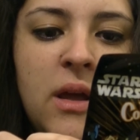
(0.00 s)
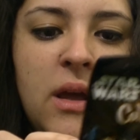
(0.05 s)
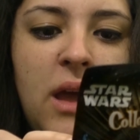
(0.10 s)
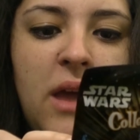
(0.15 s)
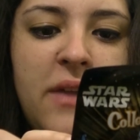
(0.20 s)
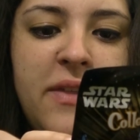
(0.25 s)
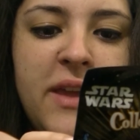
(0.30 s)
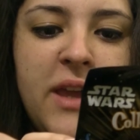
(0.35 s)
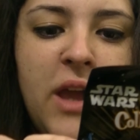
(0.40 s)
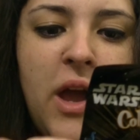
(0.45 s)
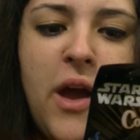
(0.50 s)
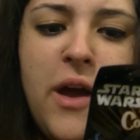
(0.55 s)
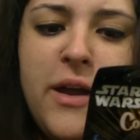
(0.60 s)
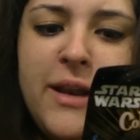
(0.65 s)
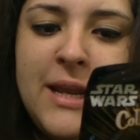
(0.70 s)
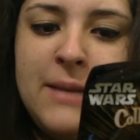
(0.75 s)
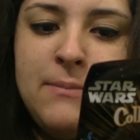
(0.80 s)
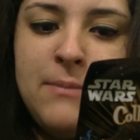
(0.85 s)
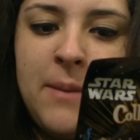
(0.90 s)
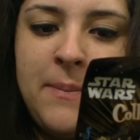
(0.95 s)
I think her
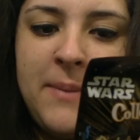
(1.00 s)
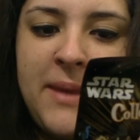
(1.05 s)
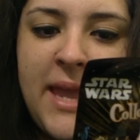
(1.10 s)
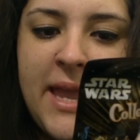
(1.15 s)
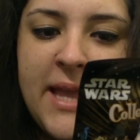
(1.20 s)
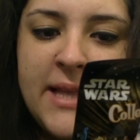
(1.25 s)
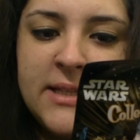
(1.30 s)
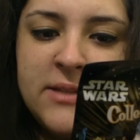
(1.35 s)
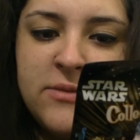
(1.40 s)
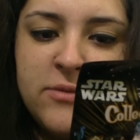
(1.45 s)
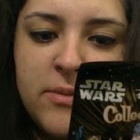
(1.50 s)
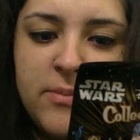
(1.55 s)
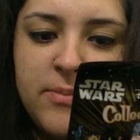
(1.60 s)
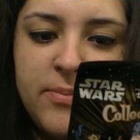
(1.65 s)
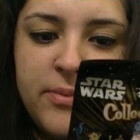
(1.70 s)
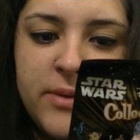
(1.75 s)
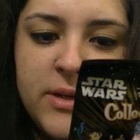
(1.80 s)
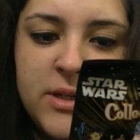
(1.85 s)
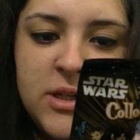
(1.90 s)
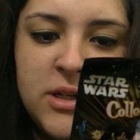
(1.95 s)
name might be Ezra
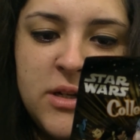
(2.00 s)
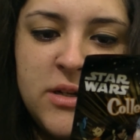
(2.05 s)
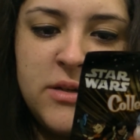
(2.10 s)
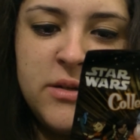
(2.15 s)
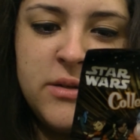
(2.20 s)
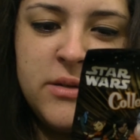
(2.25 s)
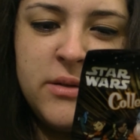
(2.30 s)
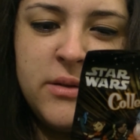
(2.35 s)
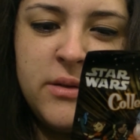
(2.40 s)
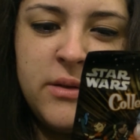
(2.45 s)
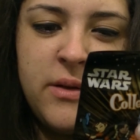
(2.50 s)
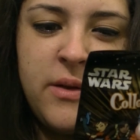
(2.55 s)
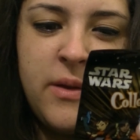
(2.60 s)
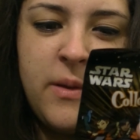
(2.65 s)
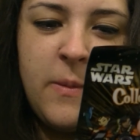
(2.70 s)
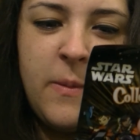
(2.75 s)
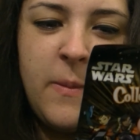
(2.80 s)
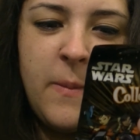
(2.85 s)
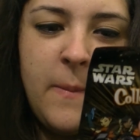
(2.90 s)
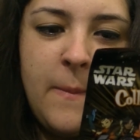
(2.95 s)
Bridger.
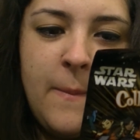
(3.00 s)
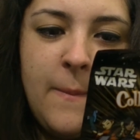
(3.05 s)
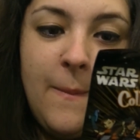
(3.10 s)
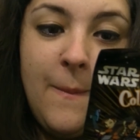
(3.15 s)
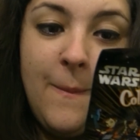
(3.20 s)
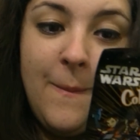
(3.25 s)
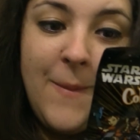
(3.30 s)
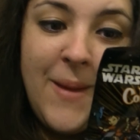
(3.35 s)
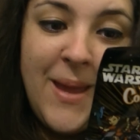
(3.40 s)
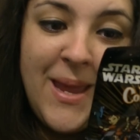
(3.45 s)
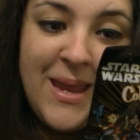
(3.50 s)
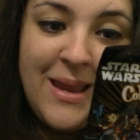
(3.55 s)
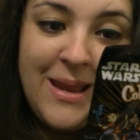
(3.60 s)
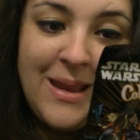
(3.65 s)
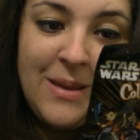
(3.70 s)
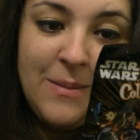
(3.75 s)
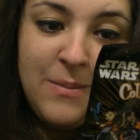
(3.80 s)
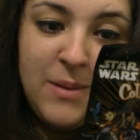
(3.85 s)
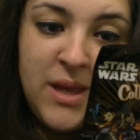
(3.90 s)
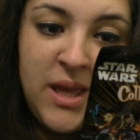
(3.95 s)

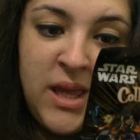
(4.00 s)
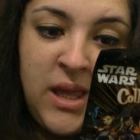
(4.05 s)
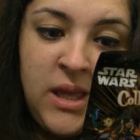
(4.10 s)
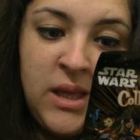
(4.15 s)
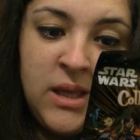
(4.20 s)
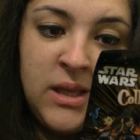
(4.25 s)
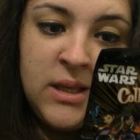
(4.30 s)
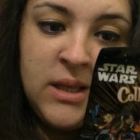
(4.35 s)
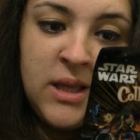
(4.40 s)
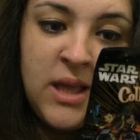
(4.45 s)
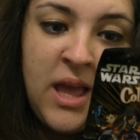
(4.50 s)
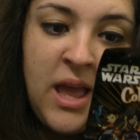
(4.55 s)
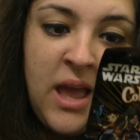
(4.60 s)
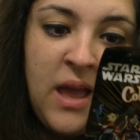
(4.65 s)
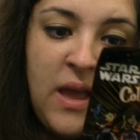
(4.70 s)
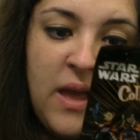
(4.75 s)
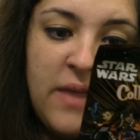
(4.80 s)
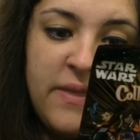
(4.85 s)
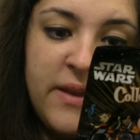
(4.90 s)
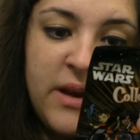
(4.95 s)
Maybe.
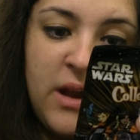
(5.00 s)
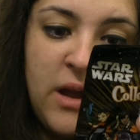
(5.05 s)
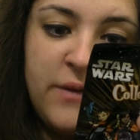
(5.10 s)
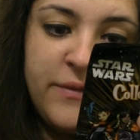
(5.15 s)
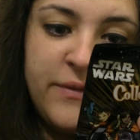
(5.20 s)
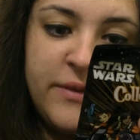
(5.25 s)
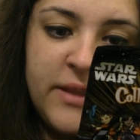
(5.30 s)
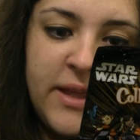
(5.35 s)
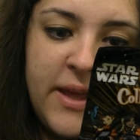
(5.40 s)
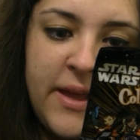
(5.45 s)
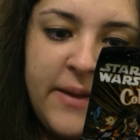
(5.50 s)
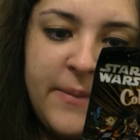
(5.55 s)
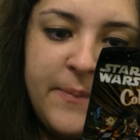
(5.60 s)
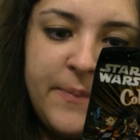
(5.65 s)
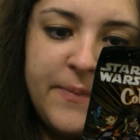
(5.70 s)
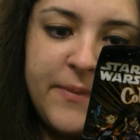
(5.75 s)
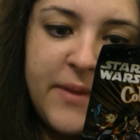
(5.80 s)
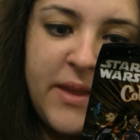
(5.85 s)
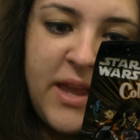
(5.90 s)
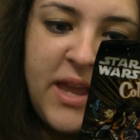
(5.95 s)
And then after that,
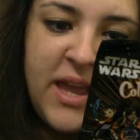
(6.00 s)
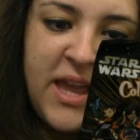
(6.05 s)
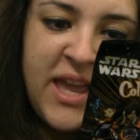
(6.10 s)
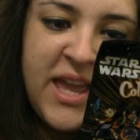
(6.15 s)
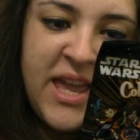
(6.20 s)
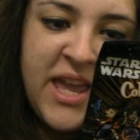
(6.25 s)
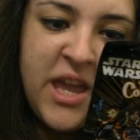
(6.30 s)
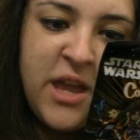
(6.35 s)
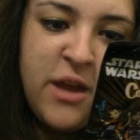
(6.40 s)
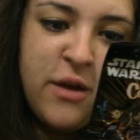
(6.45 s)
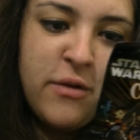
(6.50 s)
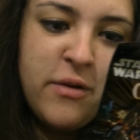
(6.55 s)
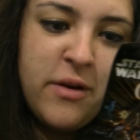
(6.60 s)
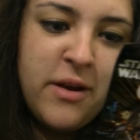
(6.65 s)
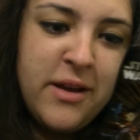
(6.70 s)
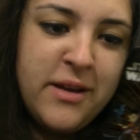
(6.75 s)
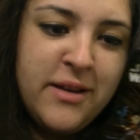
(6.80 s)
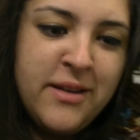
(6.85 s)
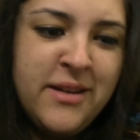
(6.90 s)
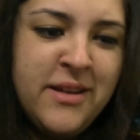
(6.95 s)

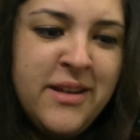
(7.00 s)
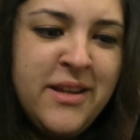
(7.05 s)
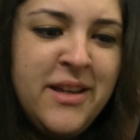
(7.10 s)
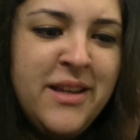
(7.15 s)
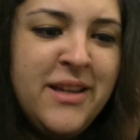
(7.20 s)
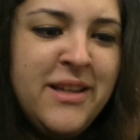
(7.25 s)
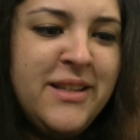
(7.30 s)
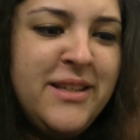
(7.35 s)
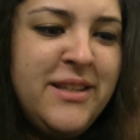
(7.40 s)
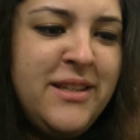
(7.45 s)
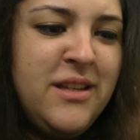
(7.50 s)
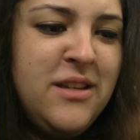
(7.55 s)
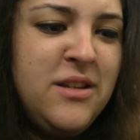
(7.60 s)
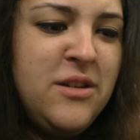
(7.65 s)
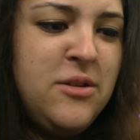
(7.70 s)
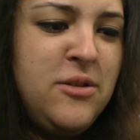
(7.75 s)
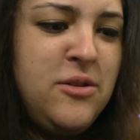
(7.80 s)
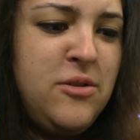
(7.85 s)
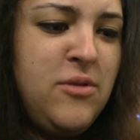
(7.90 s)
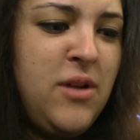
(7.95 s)
Hera
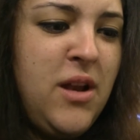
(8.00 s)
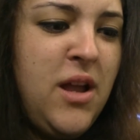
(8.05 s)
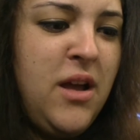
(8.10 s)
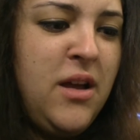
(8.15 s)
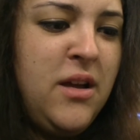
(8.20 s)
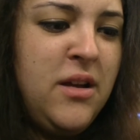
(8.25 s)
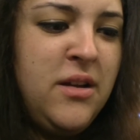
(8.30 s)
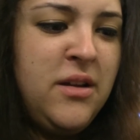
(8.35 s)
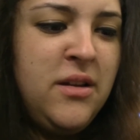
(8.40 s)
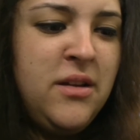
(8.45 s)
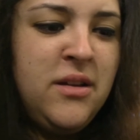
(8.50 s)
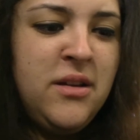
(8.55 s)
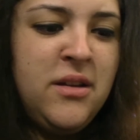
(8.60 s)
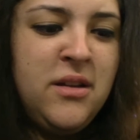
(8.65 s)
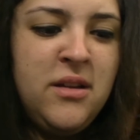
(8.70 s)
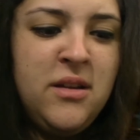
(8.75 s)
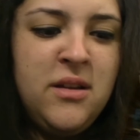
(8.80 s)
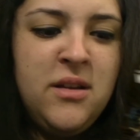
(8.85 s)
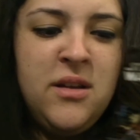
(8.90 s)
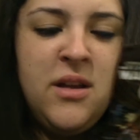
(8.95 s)
Syndulla.
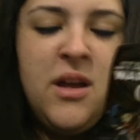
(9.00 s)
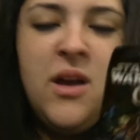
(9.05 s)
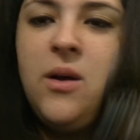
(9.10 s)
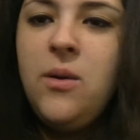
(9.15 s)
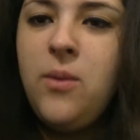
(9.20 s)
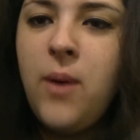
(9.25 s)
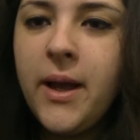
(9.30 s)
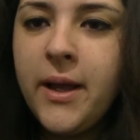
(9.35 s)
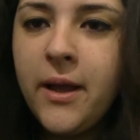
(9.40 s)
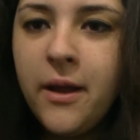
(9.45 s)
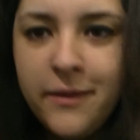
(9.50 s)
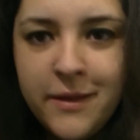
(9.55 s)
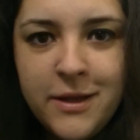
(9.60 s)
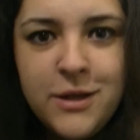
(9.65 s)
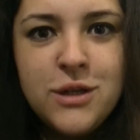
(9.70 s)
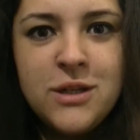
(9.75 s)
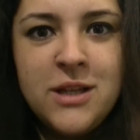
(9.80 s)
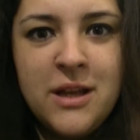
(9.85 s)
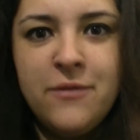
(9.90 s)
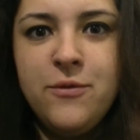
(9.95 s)
Why can't they
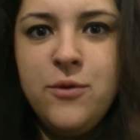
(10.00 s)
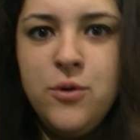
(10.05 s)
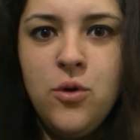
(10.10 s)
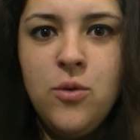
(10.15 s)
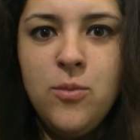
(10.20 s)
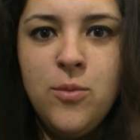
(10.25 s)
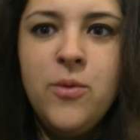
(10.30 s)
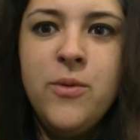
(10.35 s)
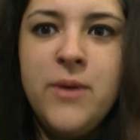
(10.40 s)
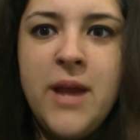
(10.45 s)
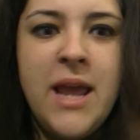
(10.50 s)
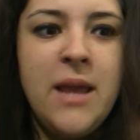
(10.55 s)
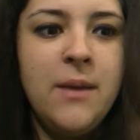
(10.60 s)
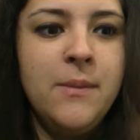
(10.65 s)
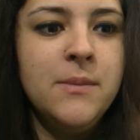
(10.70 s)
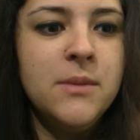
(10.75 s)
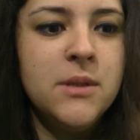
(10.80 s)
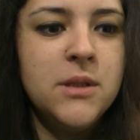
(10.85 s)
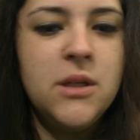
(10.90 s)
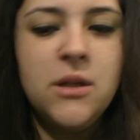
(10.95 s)
just have normal
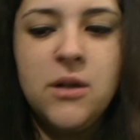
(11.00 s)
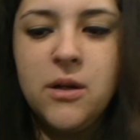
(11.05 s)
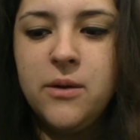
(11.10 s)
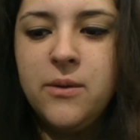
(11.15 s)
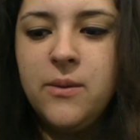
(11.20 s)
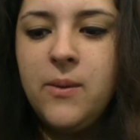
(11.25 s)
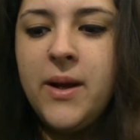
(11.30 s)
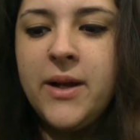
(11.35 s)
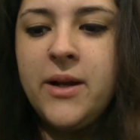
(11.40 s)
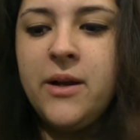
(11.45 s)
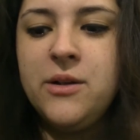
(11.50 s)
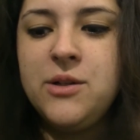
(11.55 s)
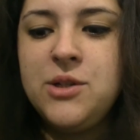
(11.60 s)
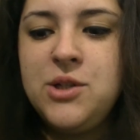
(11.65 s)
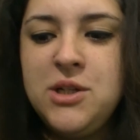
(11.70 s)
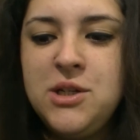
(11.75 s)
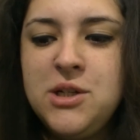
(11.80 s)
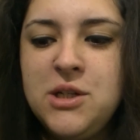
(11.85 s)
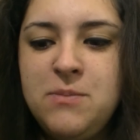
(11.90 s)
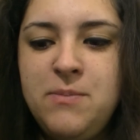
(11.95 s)
names? You know, why can't
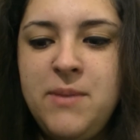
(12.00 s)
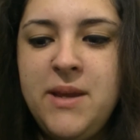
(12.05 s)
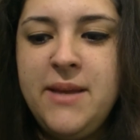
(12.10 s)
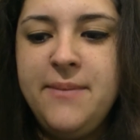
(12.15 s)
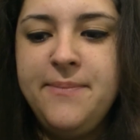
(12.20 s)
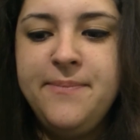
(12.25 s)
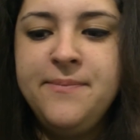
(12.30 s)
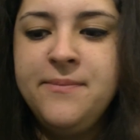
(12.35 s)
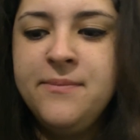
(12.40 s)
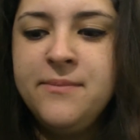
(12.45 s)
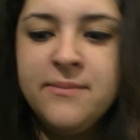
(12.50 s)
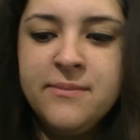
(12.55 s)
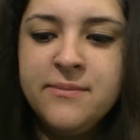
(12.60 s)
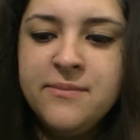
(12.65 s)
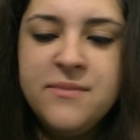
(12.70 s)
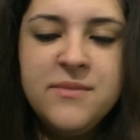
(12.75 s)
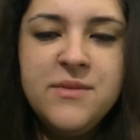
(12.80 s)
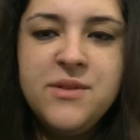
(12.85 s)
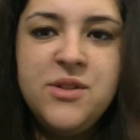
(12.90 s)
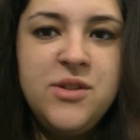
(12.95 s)
she just be
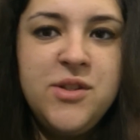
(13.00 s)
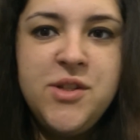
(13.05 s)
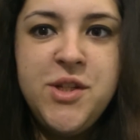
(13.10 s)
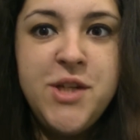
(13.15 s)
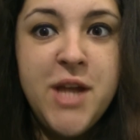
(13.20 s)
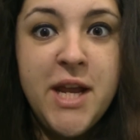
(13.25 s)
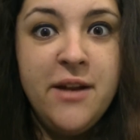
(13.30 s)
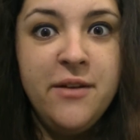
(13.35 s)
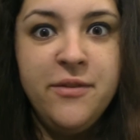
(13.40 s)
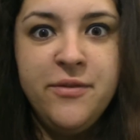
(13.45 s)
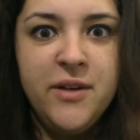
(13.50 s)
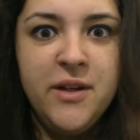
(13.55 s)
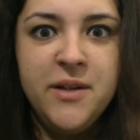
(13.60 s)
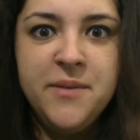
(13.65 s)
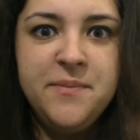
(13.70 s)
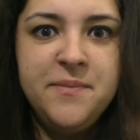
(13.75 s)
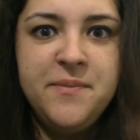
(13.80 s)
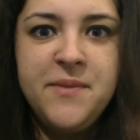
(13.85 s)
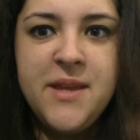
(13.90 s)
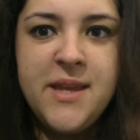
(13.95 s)

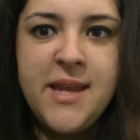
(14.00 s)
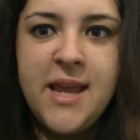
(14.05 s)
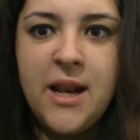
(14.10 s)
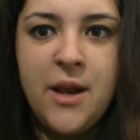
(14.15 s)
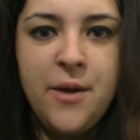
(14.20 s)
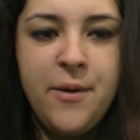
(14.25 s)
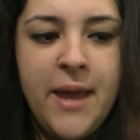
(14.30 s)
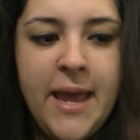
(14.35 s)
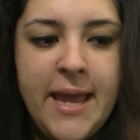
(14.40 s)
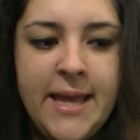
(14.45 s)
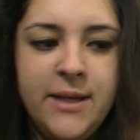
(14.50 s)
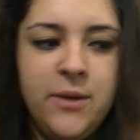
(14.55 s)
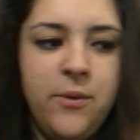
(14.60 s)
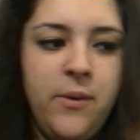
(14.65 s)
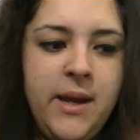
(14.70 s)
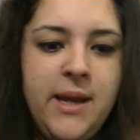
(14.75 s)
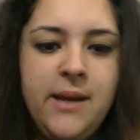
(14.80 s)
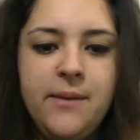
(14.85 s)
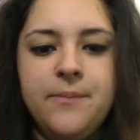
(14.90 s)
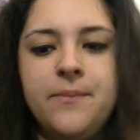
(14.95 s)
Jennifer, the yellow-haired
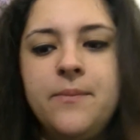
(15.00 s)
queen.